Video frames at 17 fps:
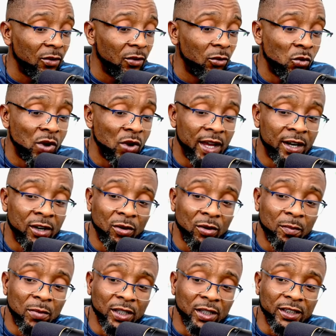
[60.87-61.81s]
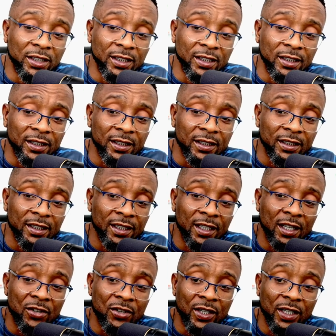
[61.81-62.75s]
Here, nobody
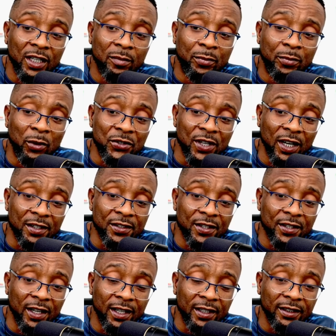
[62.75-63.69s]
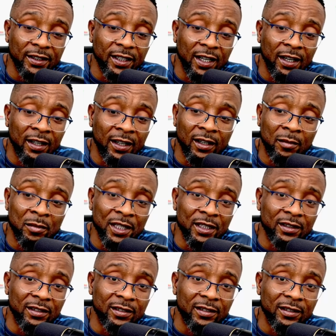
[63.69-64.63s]
is really protected.
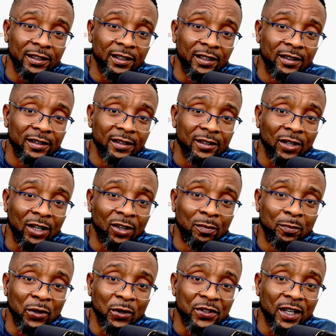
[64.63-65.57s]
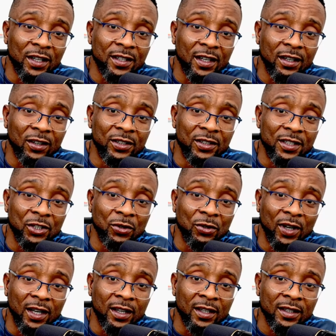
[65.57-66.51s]
You are not protected until you
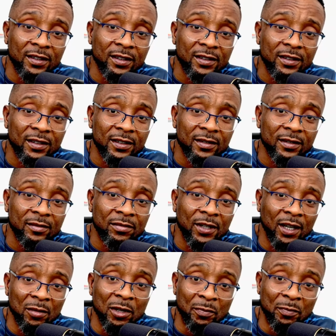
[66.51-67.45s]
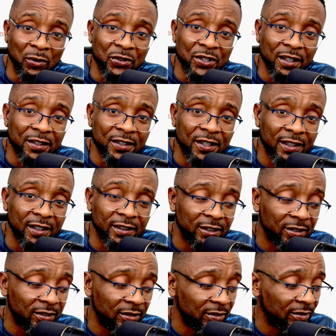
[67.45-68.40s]
are probably protected.
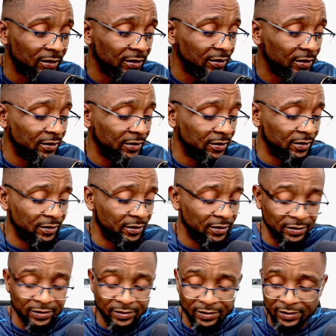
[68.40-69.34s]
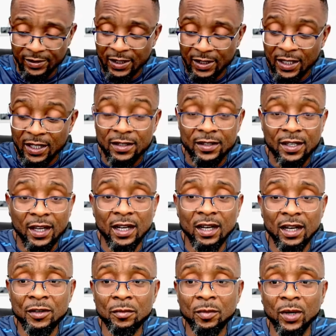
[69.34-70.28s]
Tell
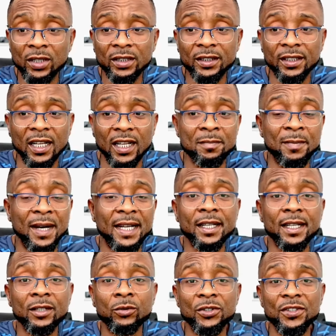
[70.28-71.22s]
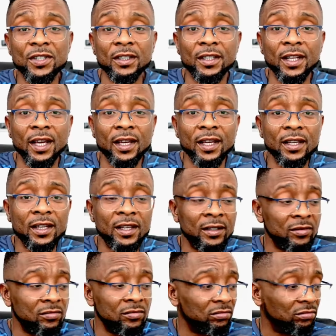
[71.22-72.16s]
everybody that Mayegun today,
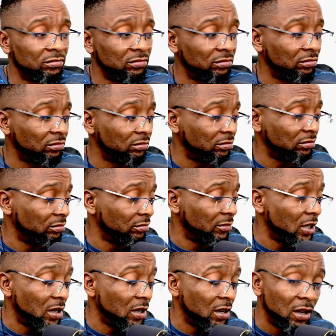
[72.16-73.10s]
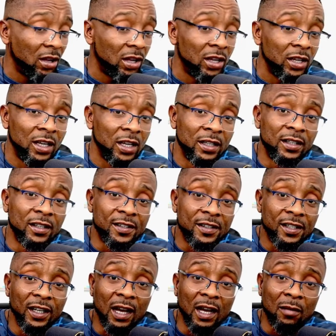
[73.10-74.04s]
it is
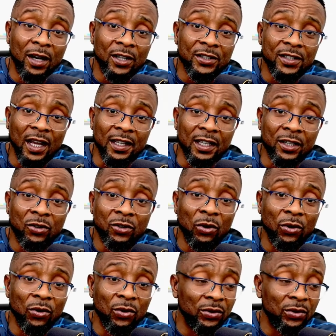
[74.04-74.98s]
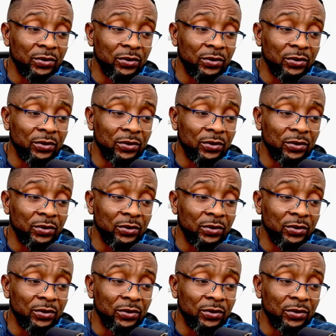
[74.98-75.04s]
still about Aliko.